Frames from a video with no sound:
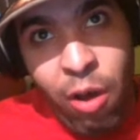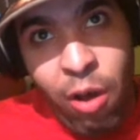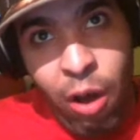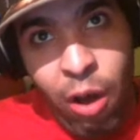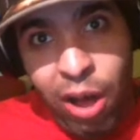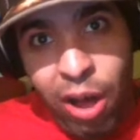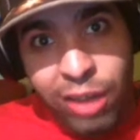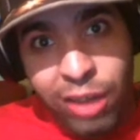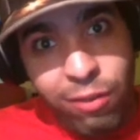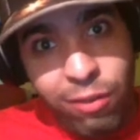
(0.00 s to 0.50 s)

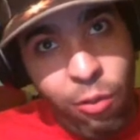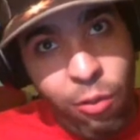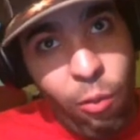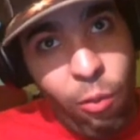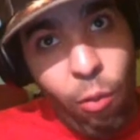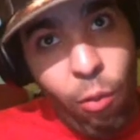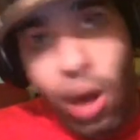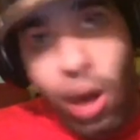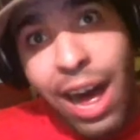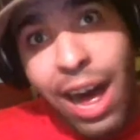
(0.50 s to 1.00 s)
on
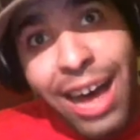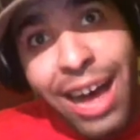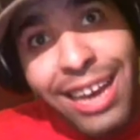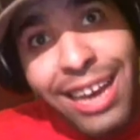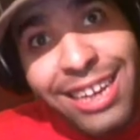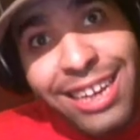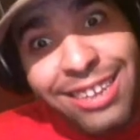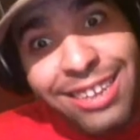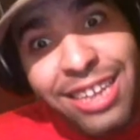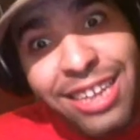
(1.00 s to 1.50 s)

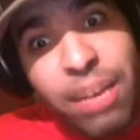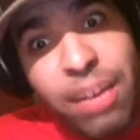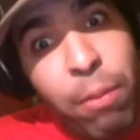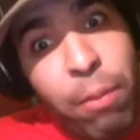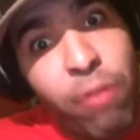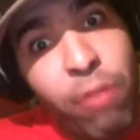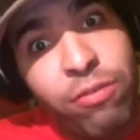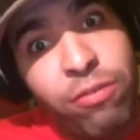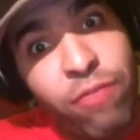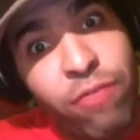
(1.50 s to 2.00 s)
why they
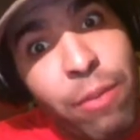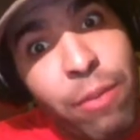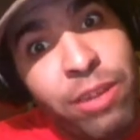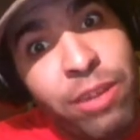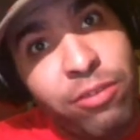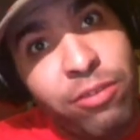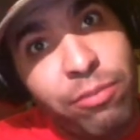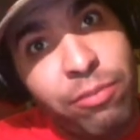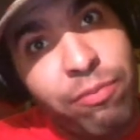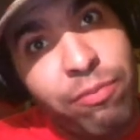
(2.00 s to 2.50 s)
oppose
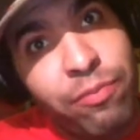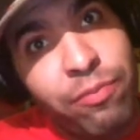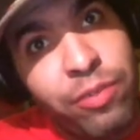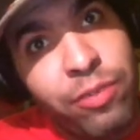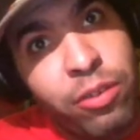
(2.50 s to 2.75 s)
feminism?